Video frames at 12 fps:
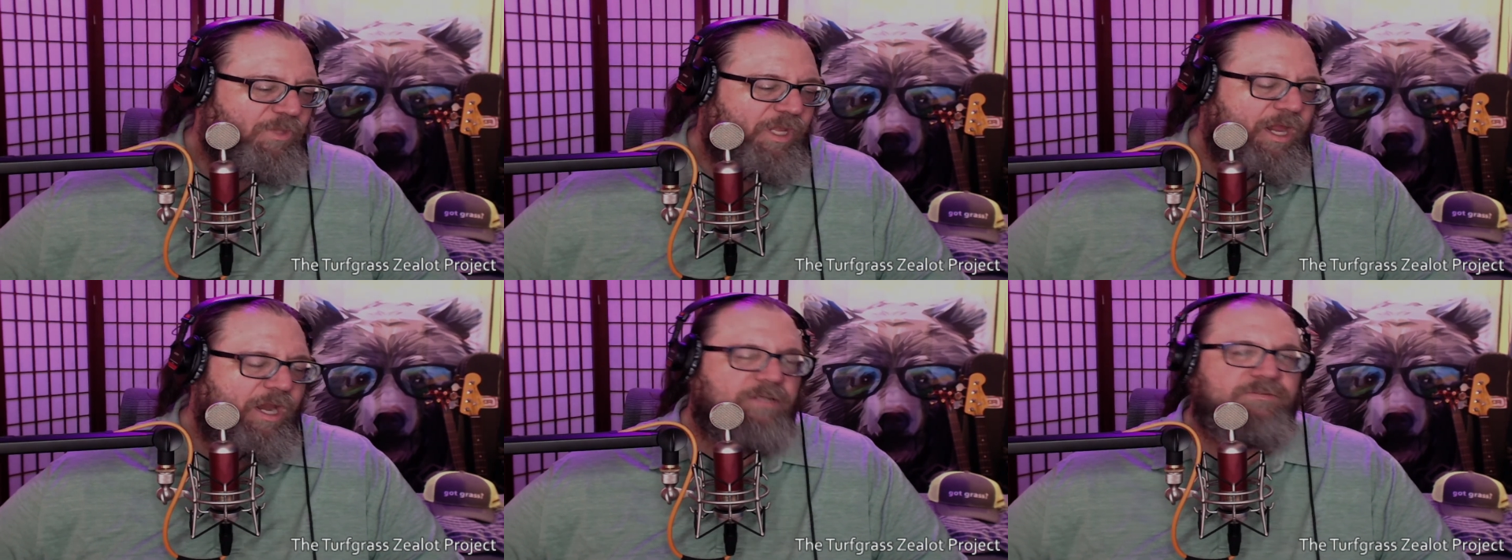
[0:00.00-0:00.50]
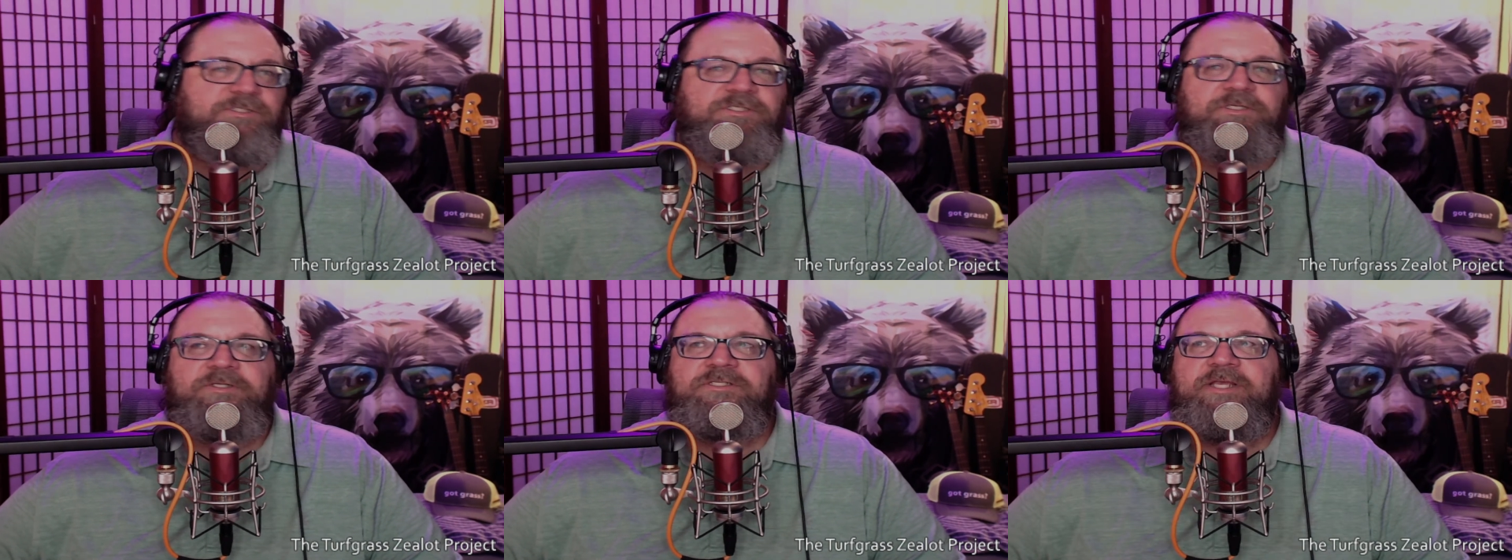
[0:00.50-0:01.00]

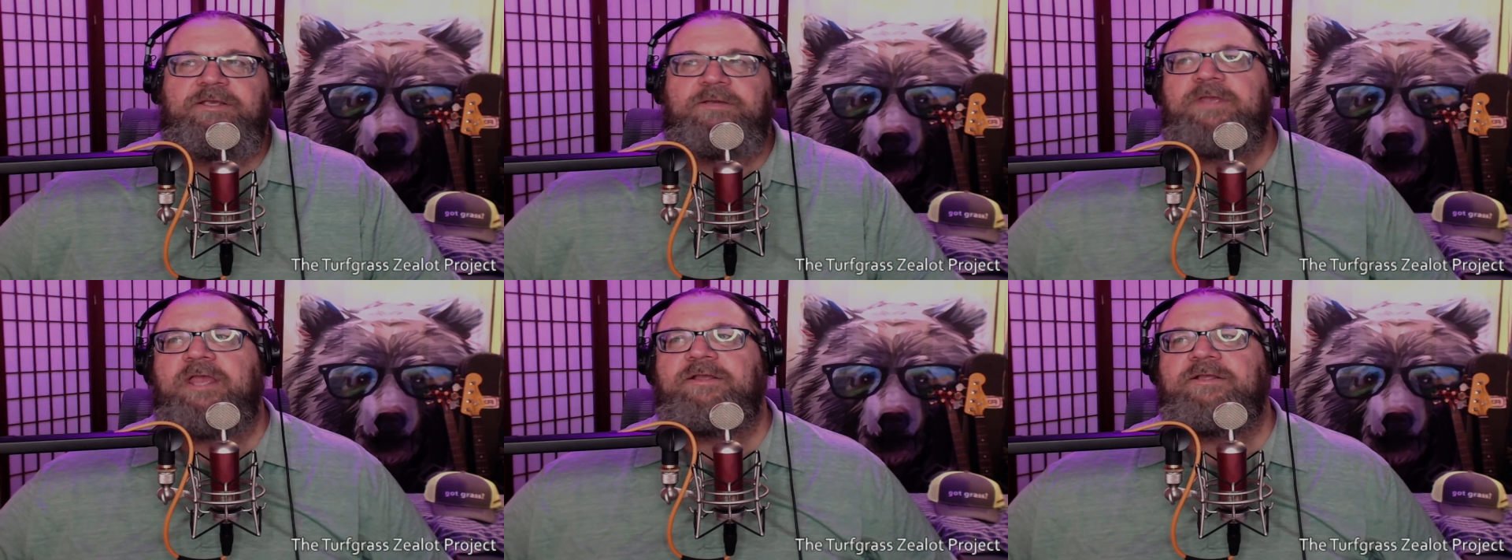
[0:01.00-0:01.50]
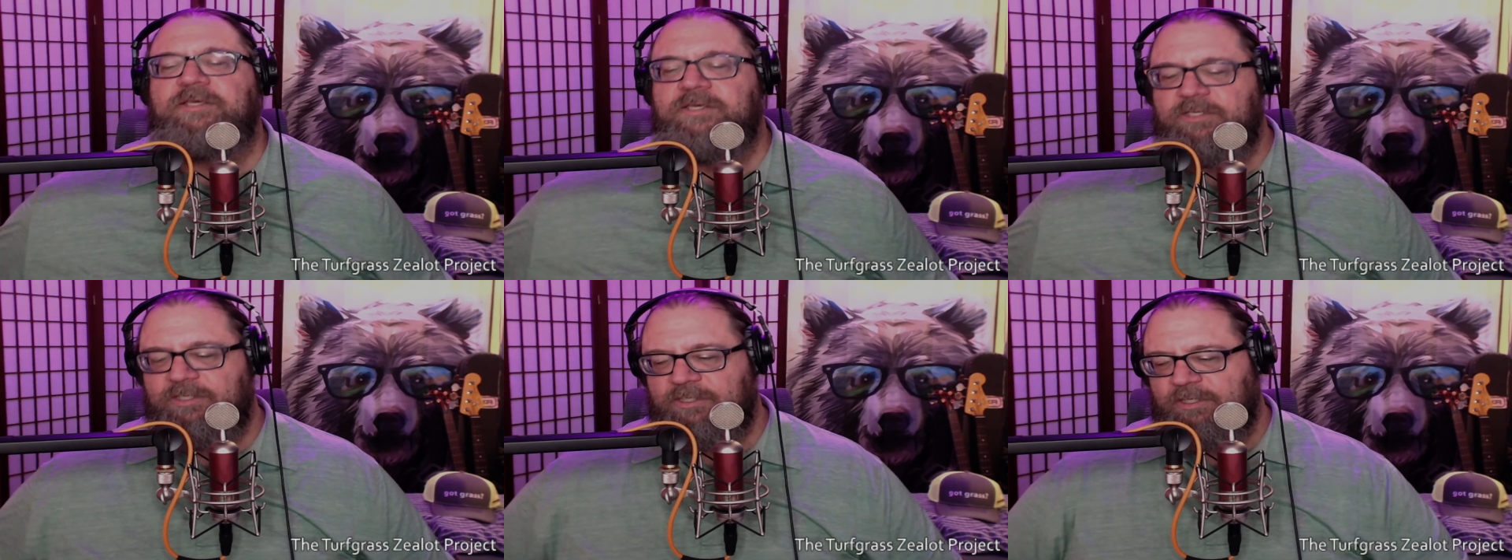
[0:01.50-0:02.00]
it's like, okay,
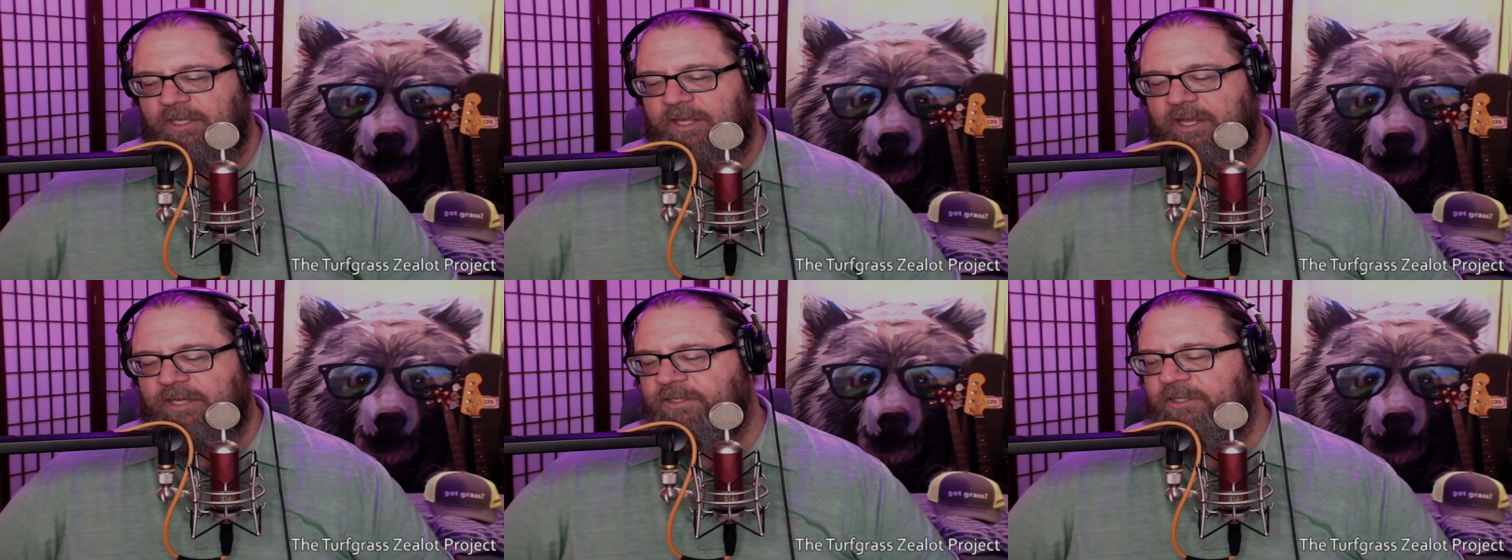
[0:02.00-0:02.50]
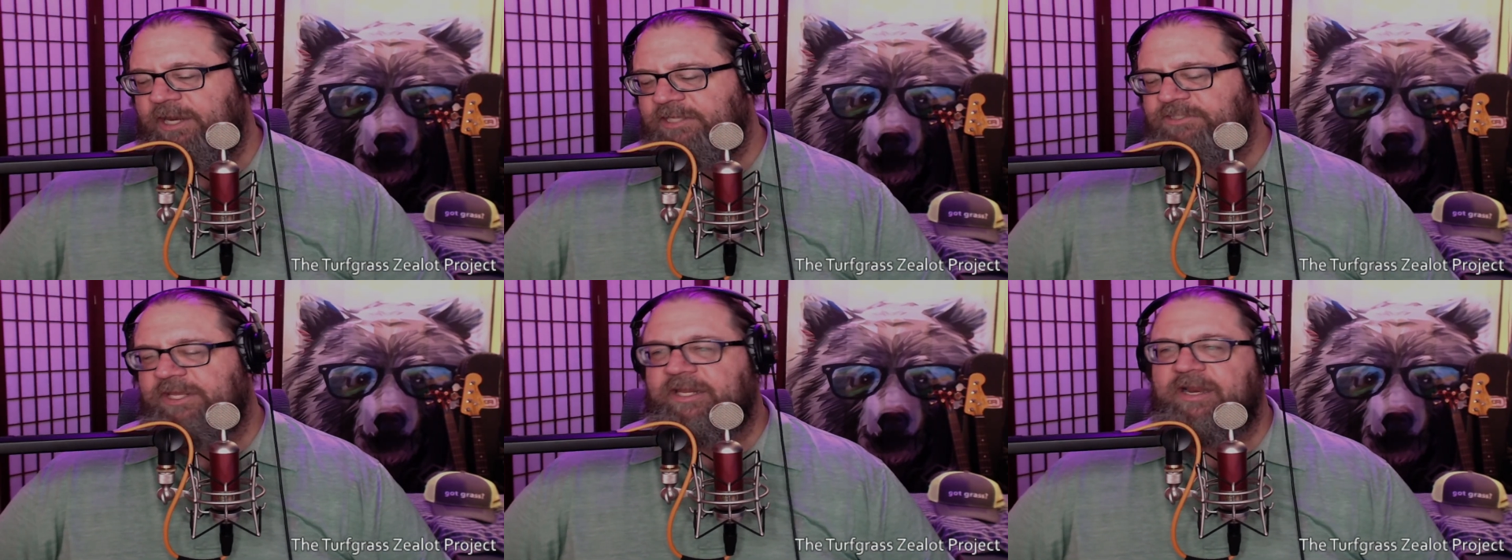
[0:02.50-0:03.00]
on to the next thing.